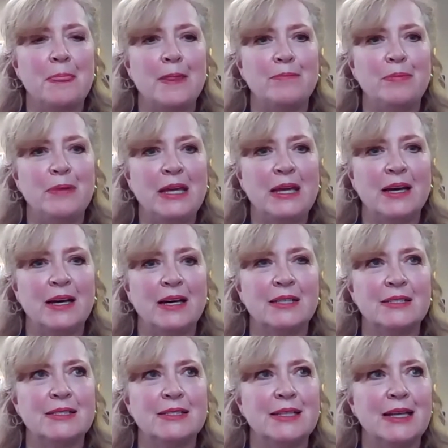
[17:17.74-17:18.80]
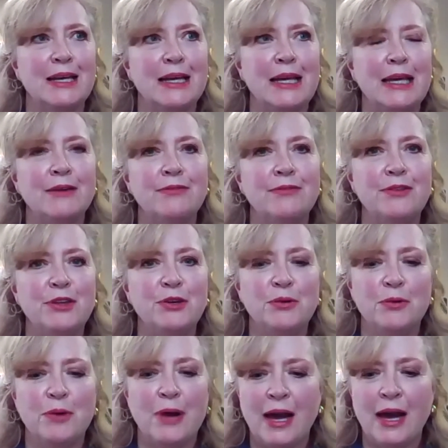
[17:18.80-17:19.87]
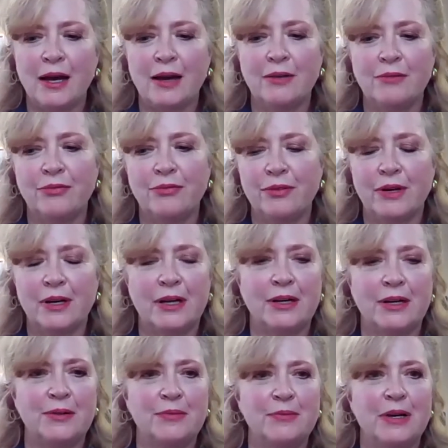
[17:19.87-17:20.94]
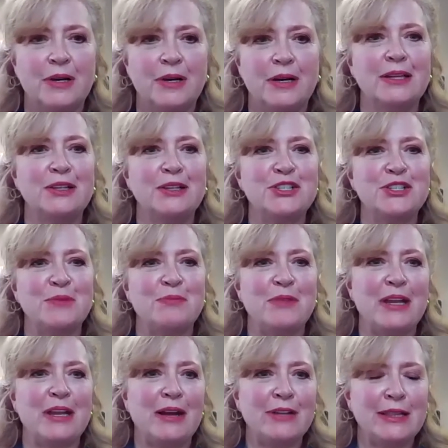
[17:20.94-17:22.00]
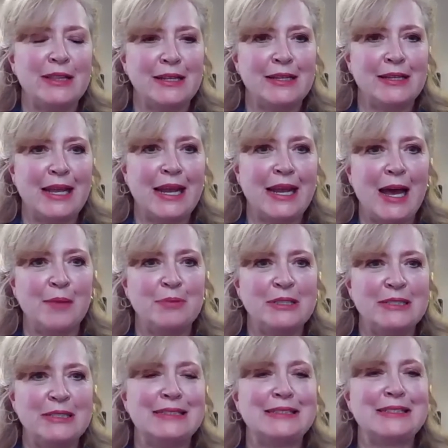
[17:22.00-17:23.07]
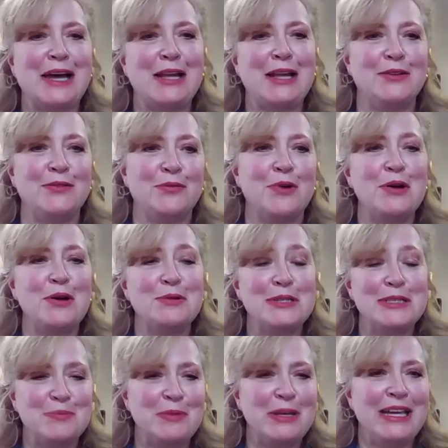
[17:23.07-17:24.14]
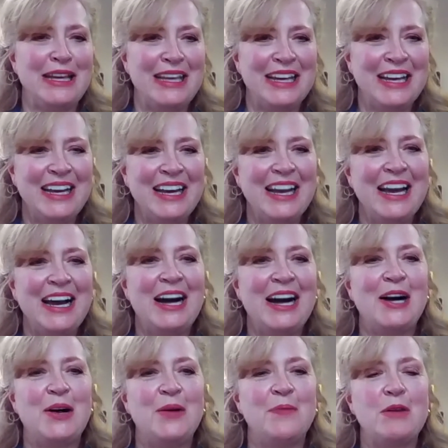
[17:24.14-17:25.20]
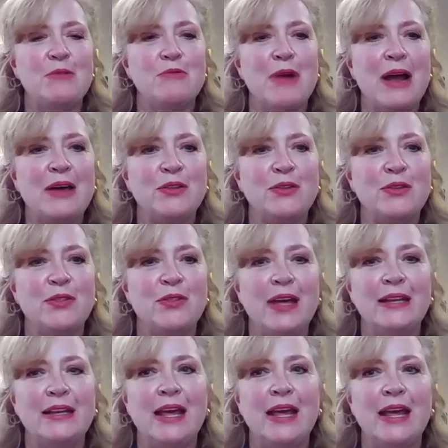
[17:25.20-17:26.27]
Because if you have a leadership that everything that happens is kind of woe is me, rather than